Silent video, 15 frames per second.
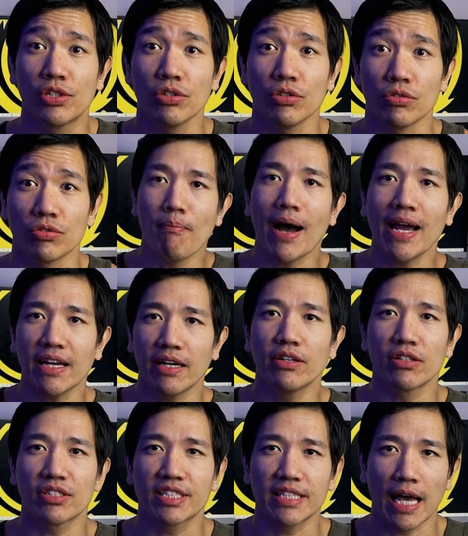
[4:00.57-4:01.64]
too. My
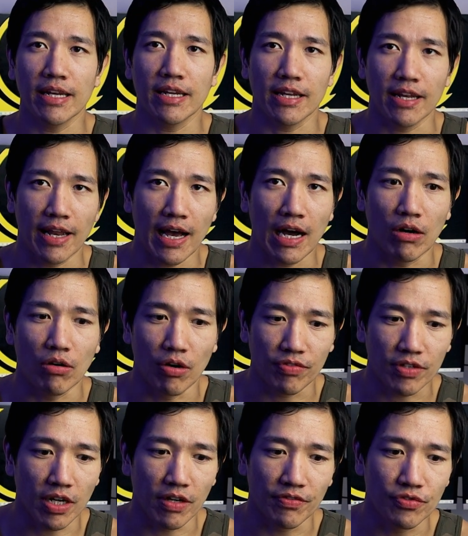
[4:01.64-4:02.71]
understanding now
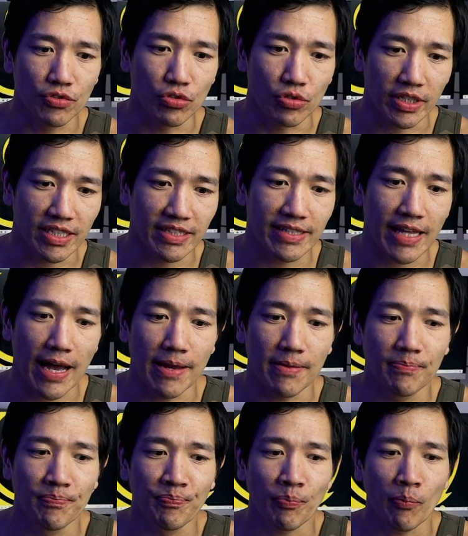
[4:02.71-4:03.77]
of Kung Fu is
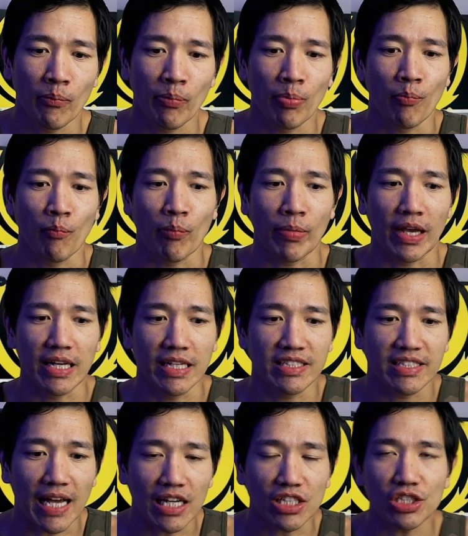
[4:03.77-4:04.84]
that
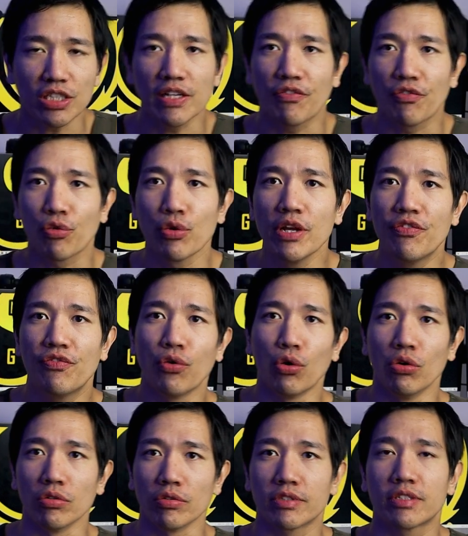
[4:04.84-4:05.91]
it's actually three
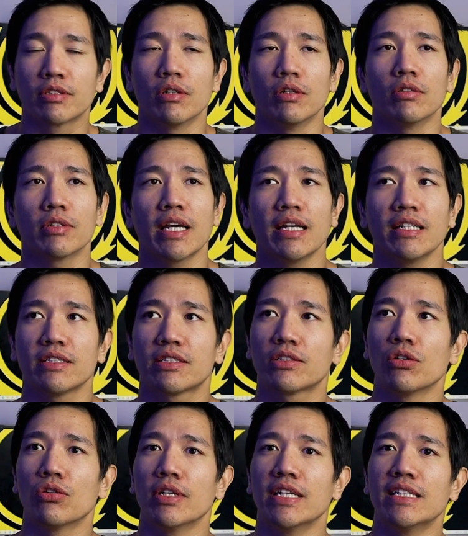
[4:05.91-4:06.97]
folds, okay?
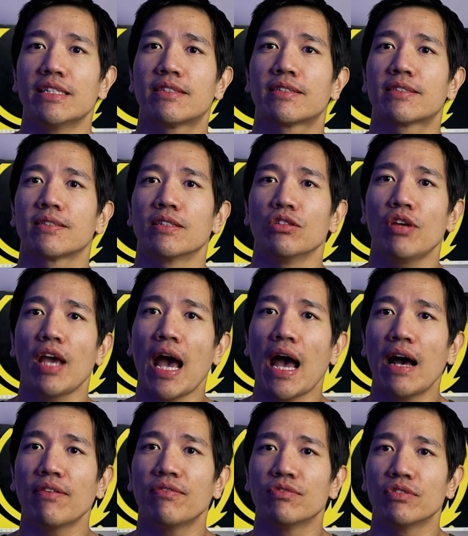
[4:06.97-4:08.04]
So you
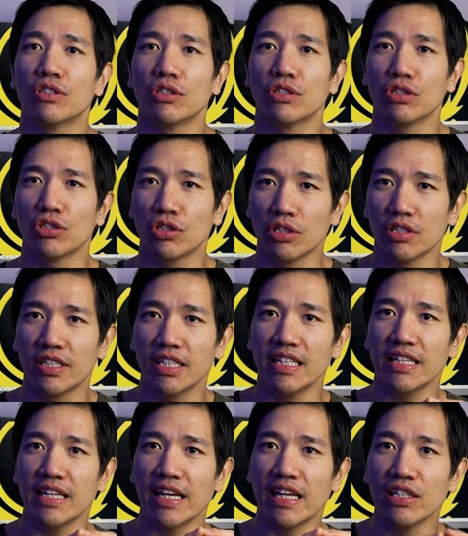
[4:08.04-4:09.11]
have
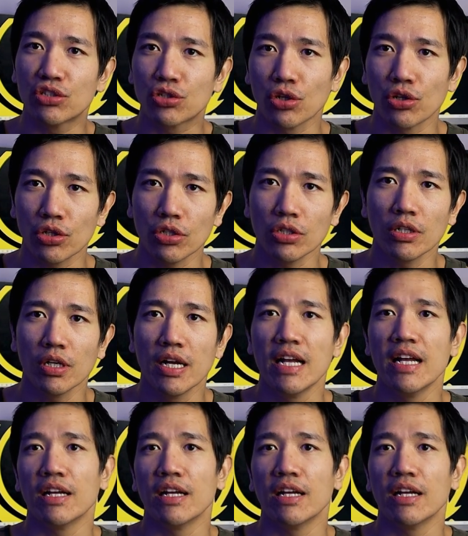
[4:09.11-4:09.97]
the internal,